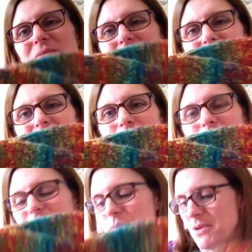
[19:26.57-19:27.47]
if anyone
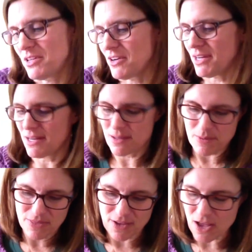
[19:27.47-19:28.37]
was wondering
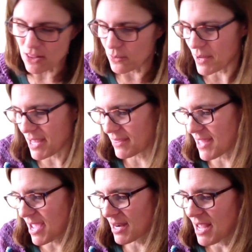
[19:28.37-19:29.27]
about the colorway on
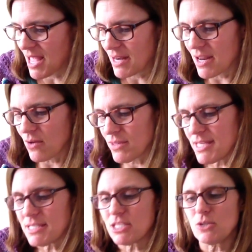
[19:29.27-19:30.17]
that. Now,
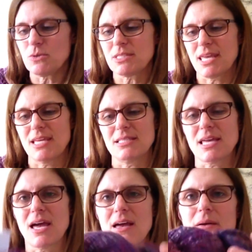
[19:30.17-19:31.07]
these two skeins,
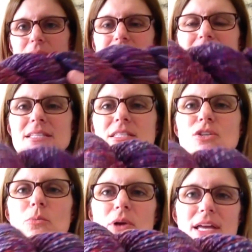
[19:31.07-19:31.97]
these
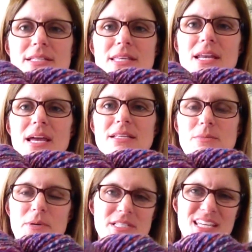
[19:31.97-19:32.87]
two braids that I
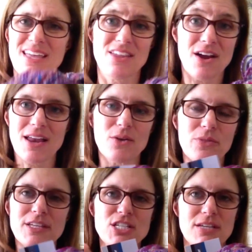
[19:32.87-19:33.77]
spun together, I don't
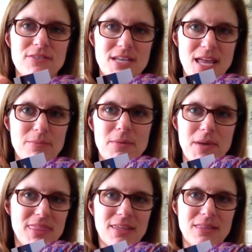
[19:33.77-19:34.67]
think she even named them. I
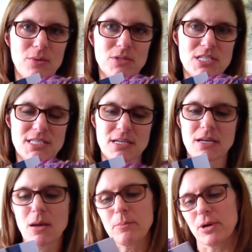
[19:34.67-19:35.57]
think they were just a
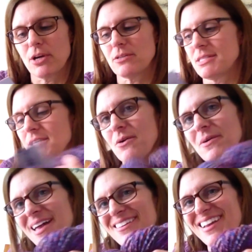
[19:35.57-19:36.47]
number. So
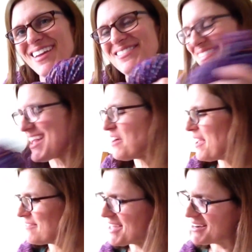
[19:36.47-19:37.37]
I don't
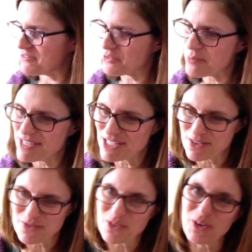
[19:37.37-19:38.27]
have that
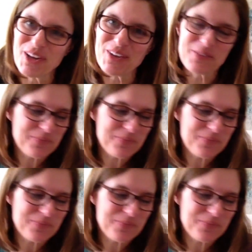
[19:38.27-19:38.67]
information for you.